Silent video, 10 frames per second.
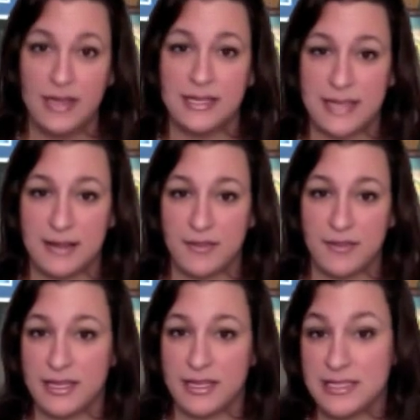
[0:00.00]
to tell it
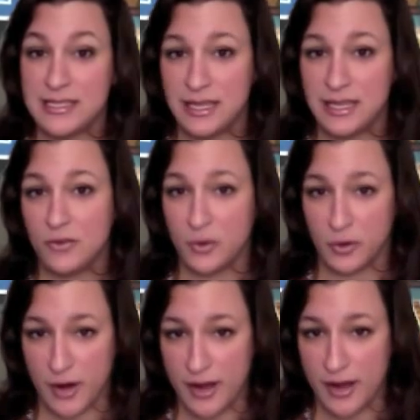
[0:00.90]
that it is indeed a
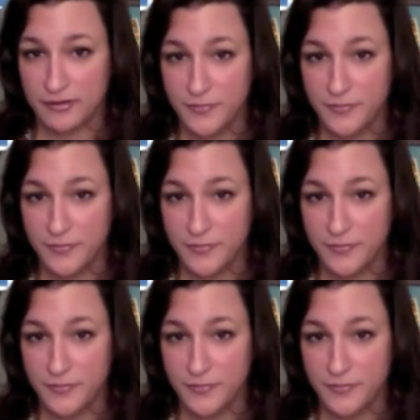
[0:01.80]
photograph.